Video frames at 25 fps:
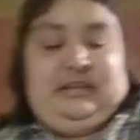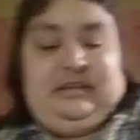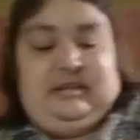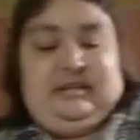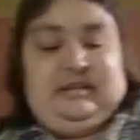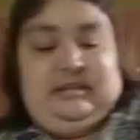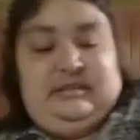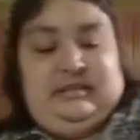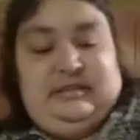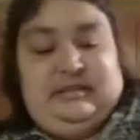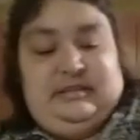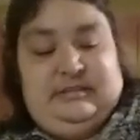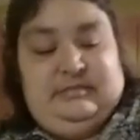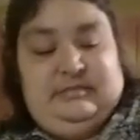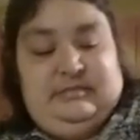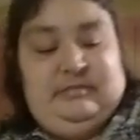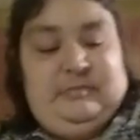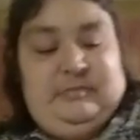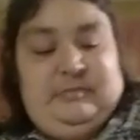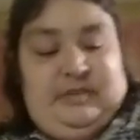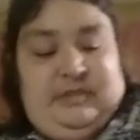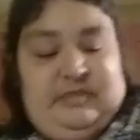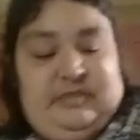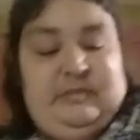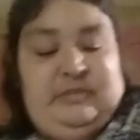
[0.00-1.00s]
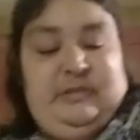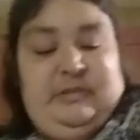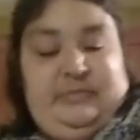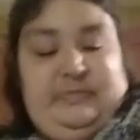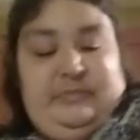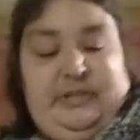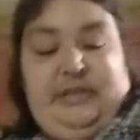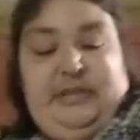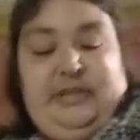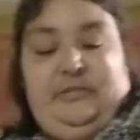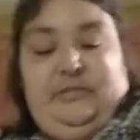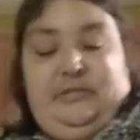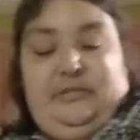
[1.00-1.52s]
This reminds me of
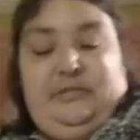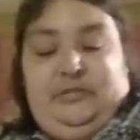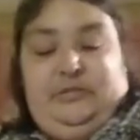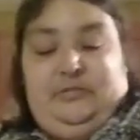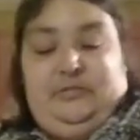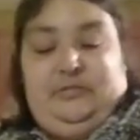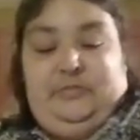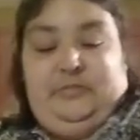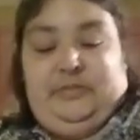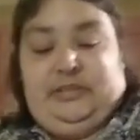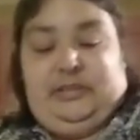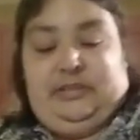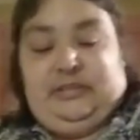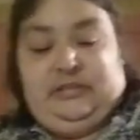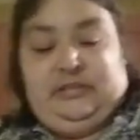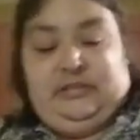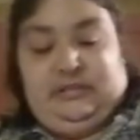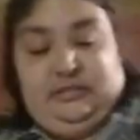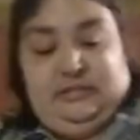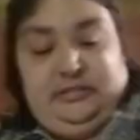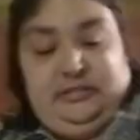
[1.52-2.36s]
Play-Doh a little bit, and